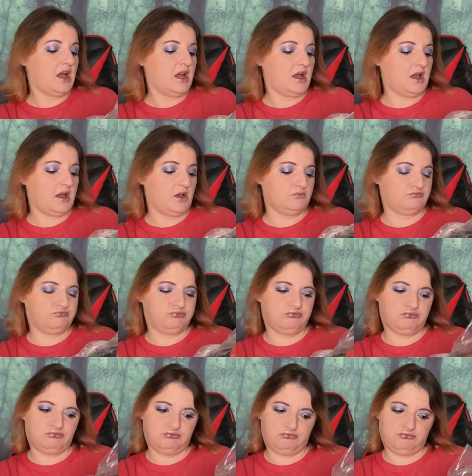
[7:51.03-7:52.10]

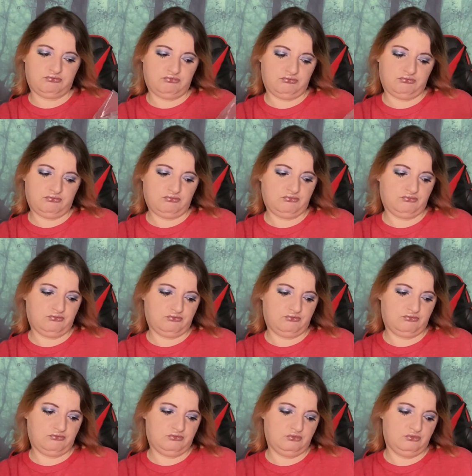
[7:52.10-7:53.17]

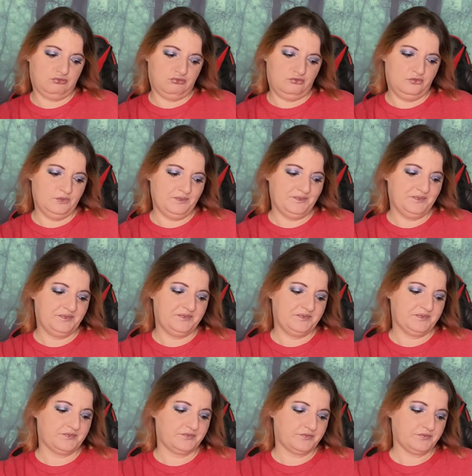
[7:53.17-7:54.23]

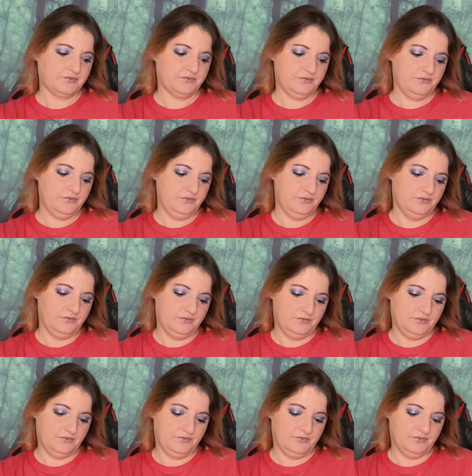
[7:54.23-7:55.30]

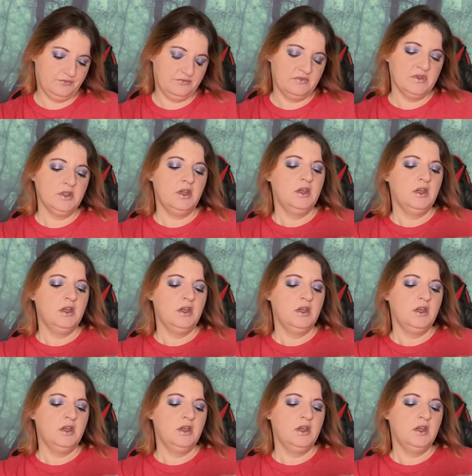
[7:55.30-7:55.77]
(no one is talking)